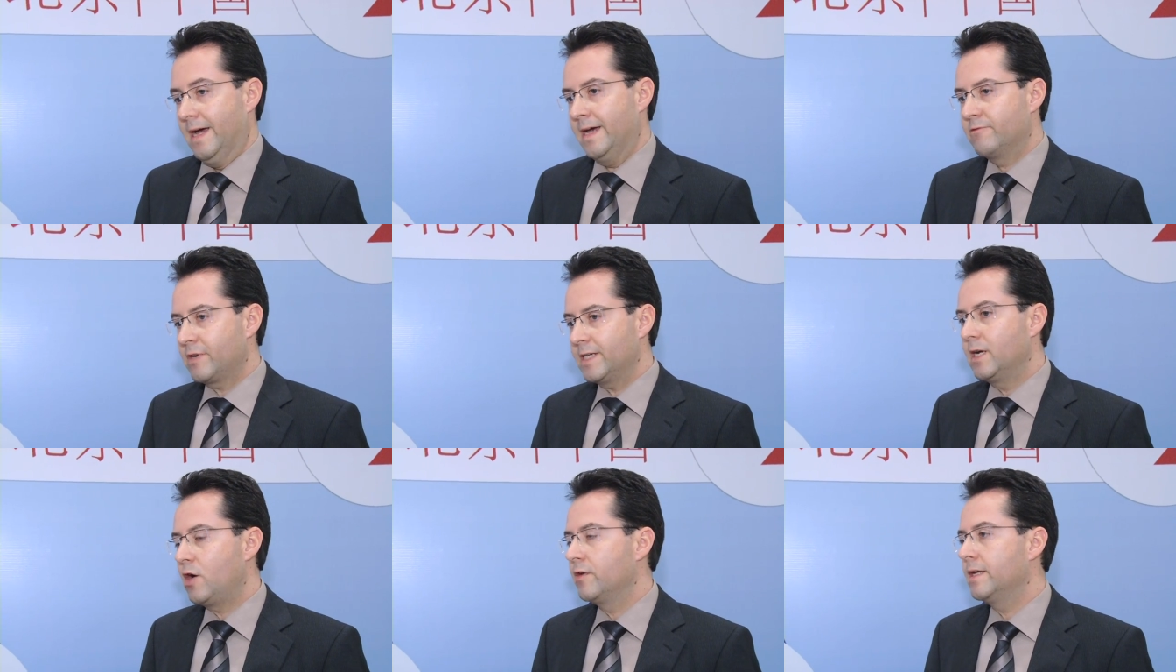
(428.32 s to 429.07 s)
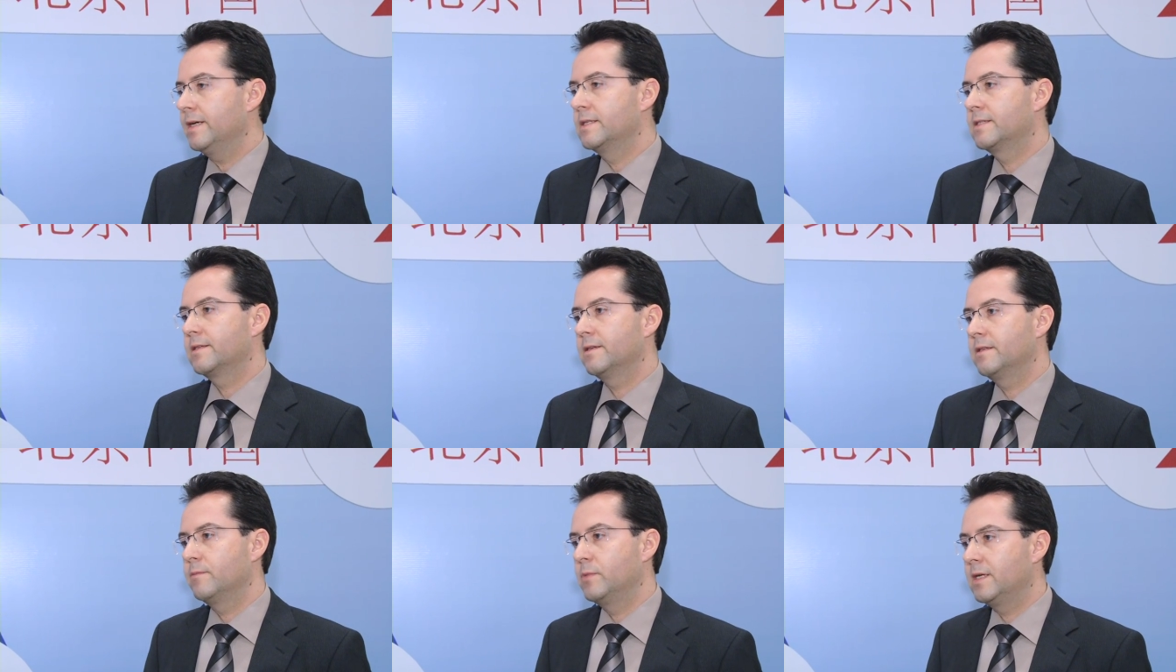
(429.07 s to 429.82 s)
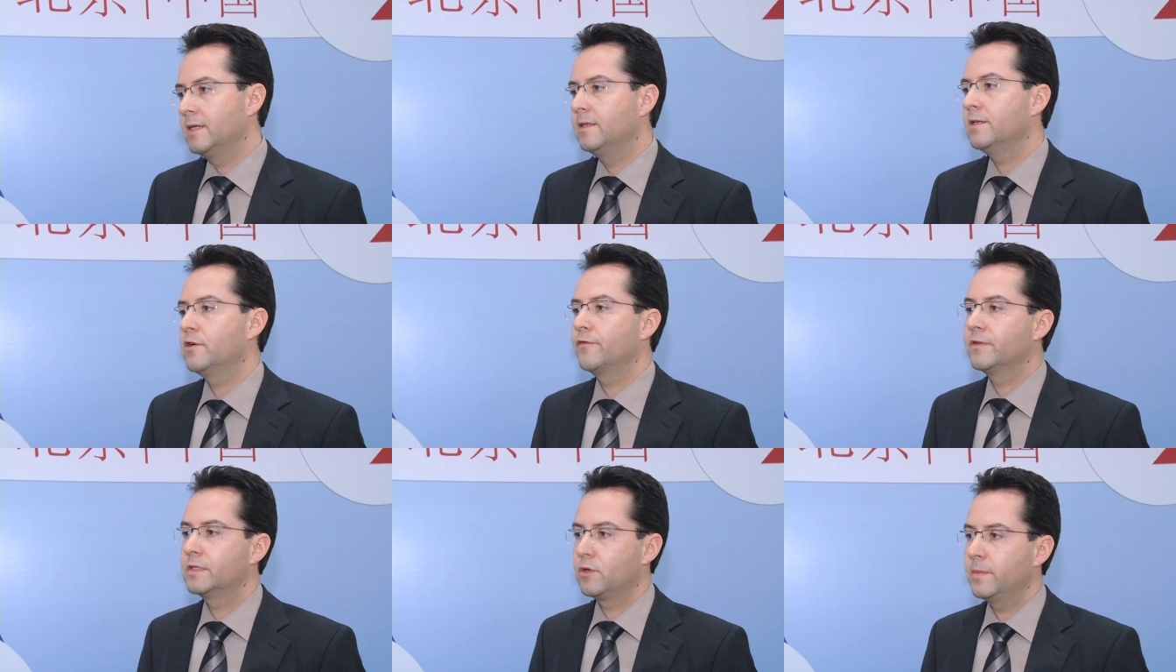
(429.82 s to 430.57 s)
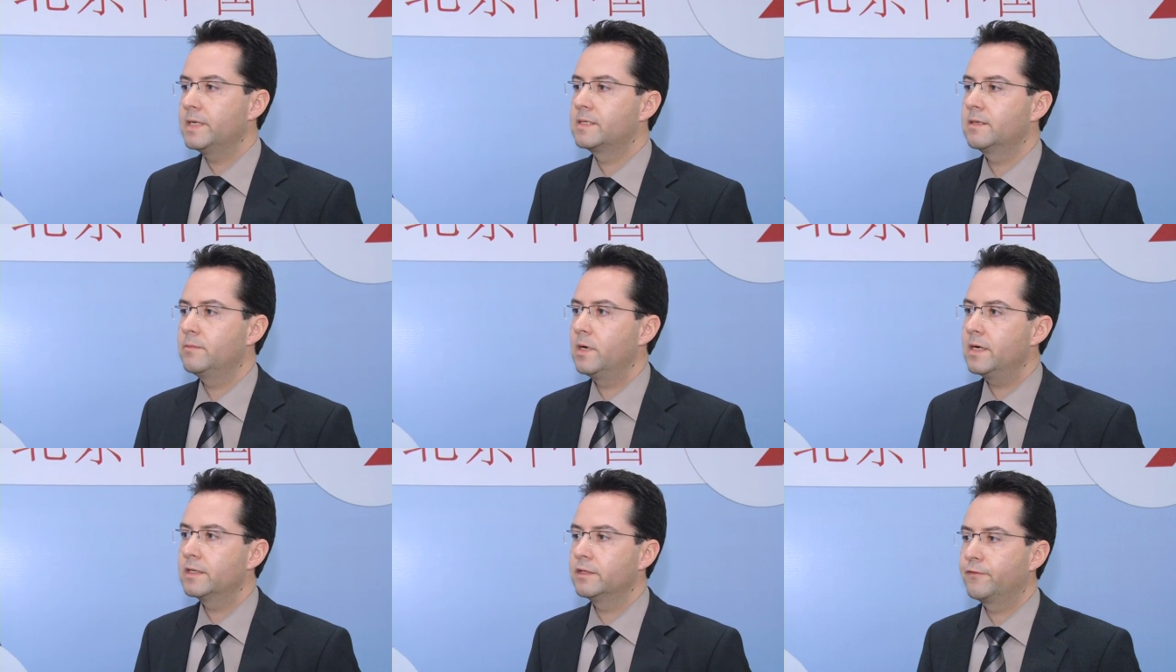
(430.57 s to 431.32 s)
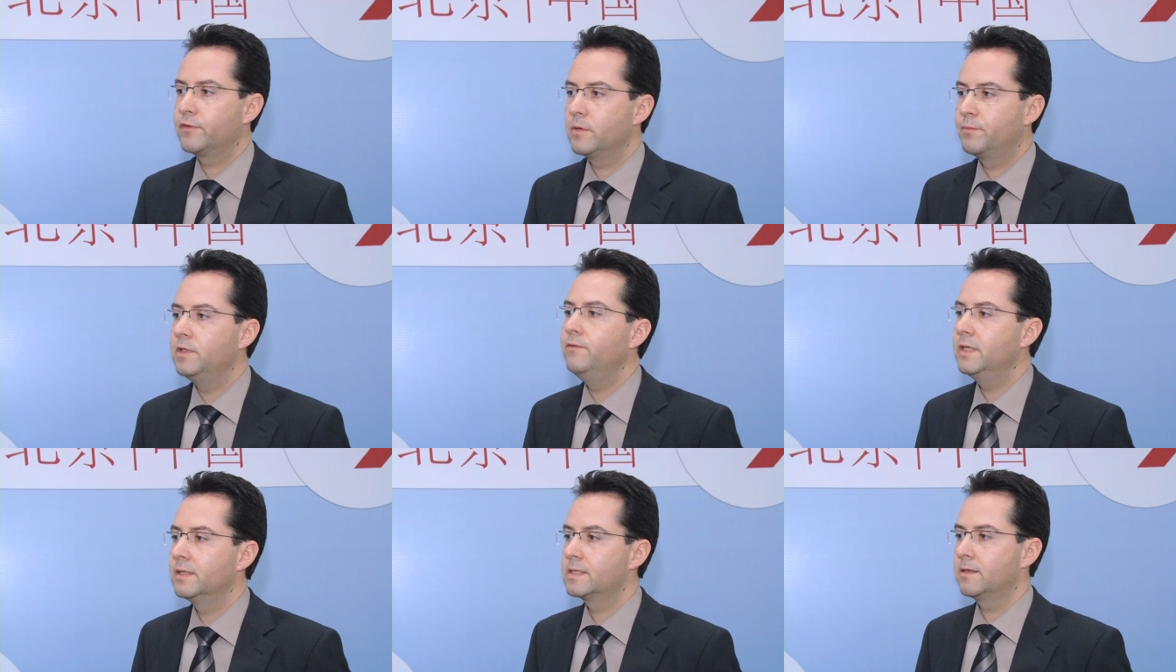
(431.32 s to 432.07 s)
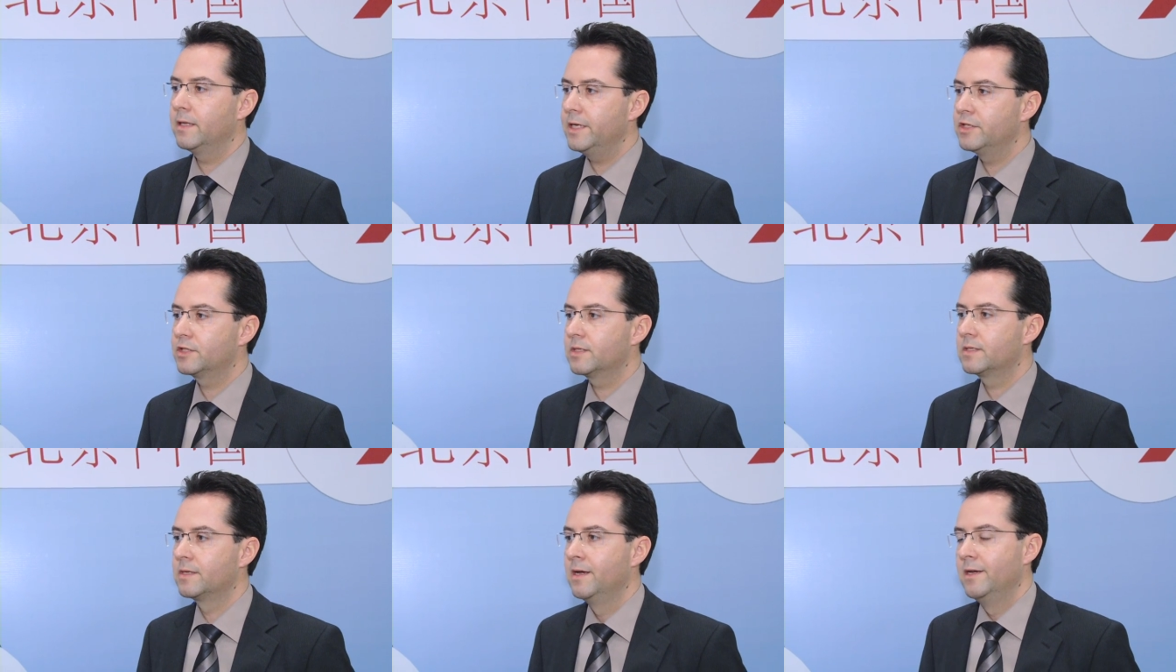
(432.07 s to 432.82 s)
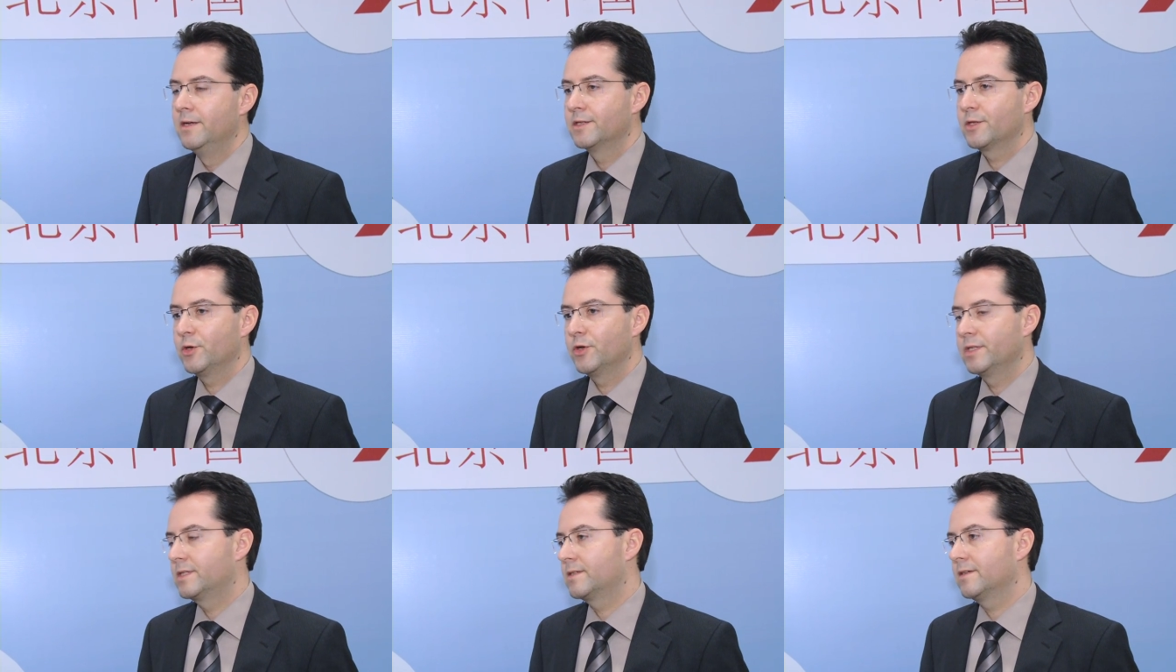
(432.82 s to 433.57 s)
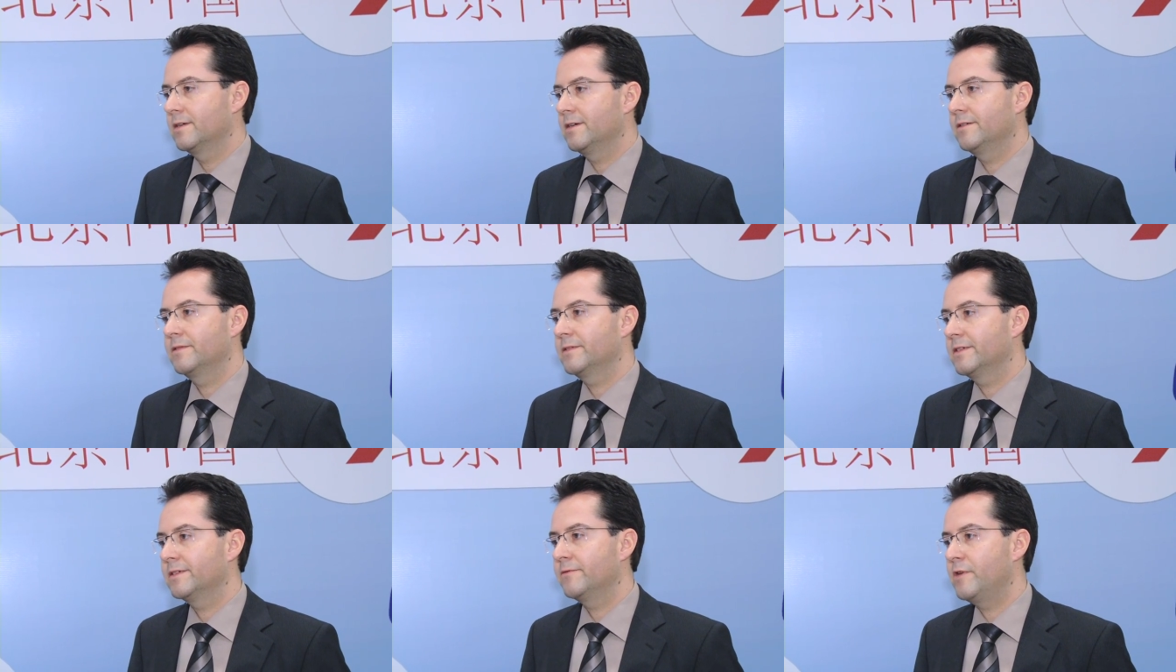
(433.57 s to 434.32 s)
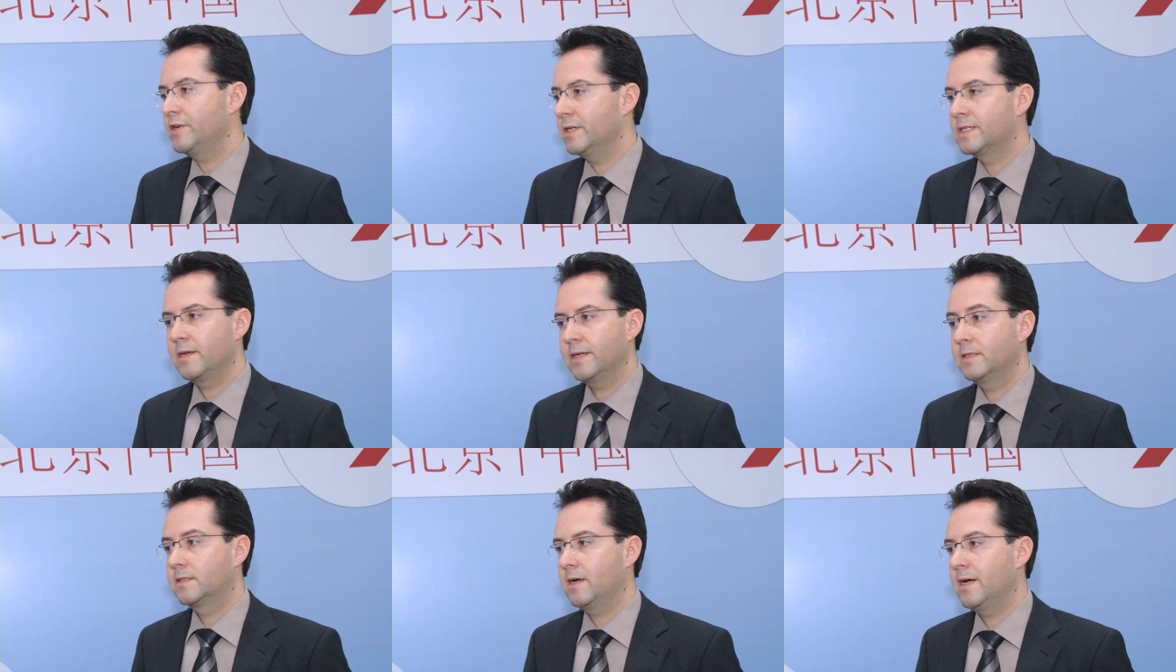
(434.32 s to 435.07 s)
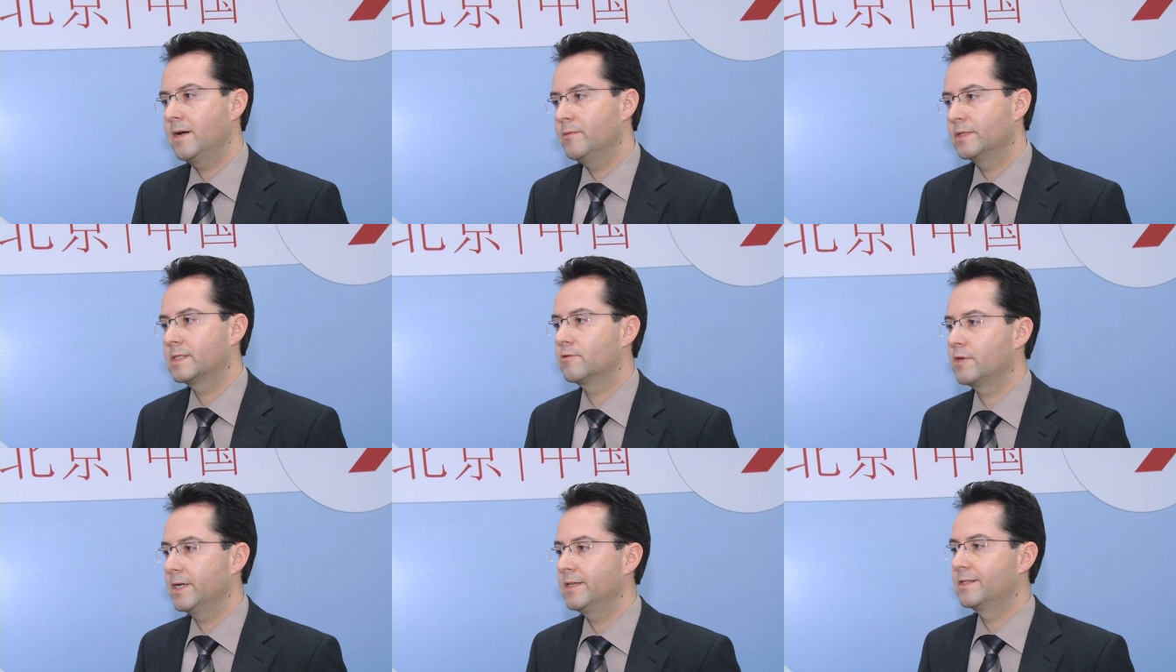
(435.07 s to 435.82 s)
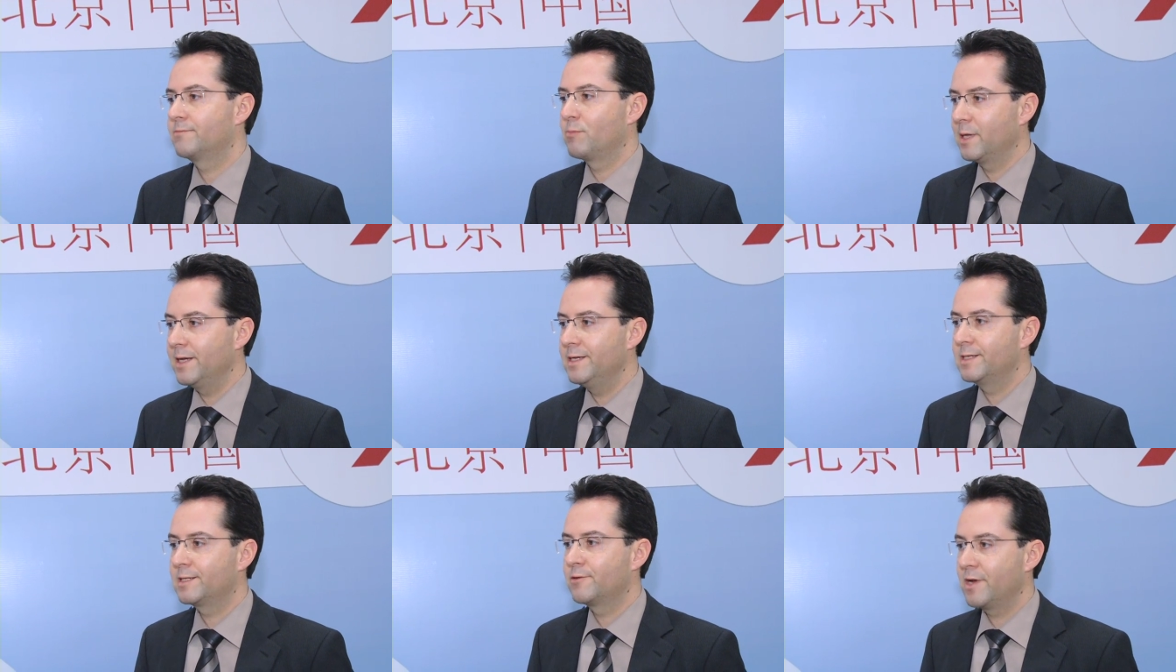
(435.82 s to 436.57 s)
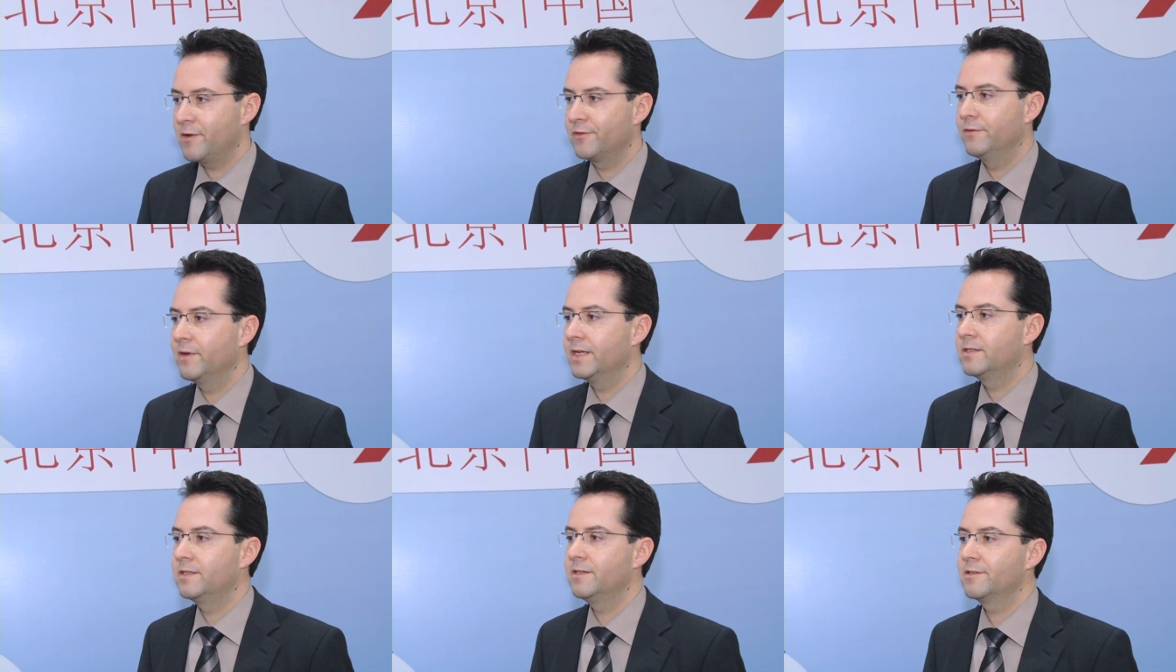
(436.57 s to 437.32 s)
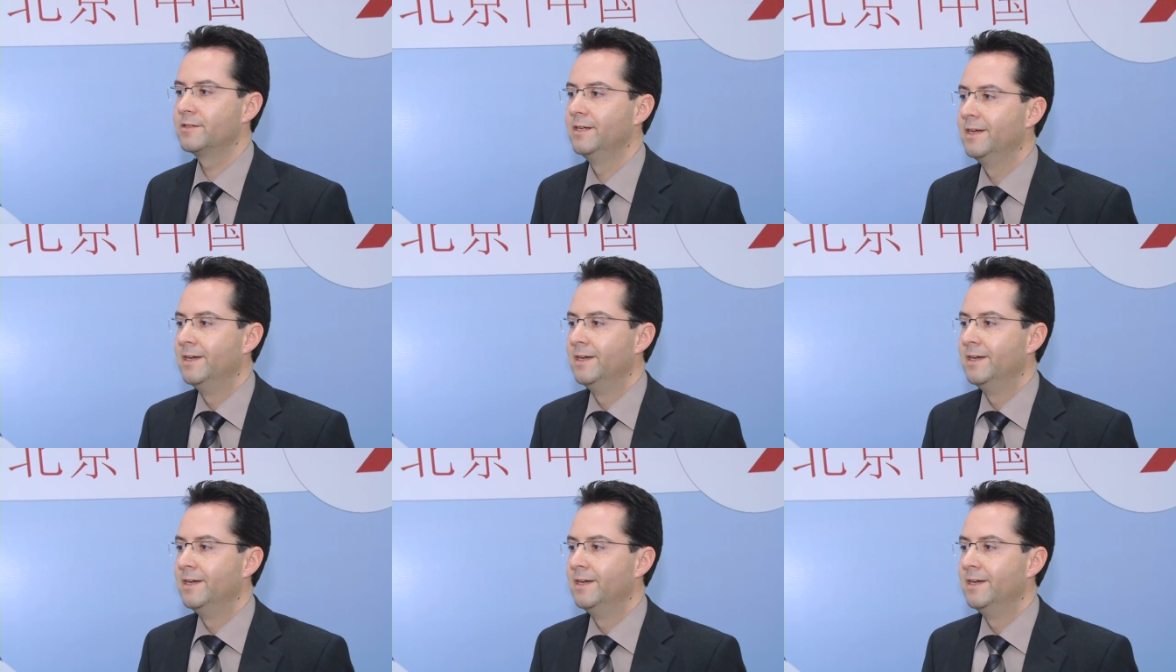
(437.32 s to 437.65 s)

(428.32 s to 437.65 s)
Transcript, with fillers: And right now there is uh, the beginning of a domestic market for PV installations. So it's a very exciting time. It's the right place to have an event here.